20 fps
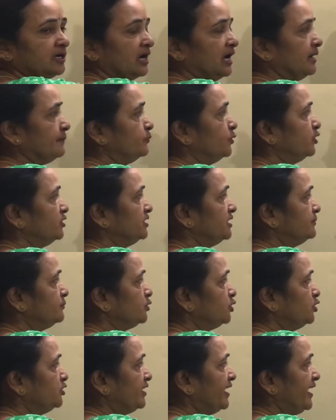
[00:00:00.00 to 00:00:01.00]
ammonium
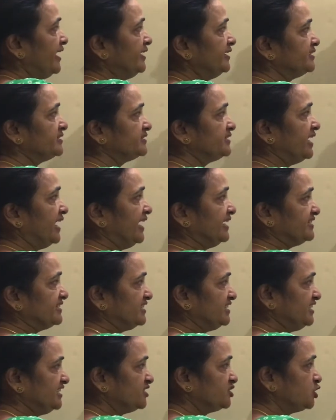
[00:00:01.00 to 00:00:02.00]
chloride is the
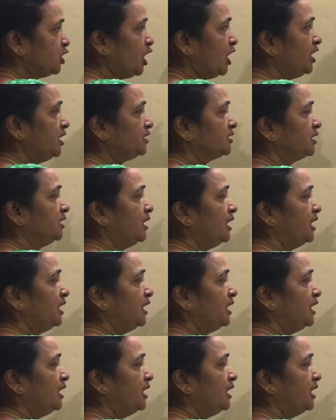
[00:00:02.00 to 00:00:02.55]
acidic salt,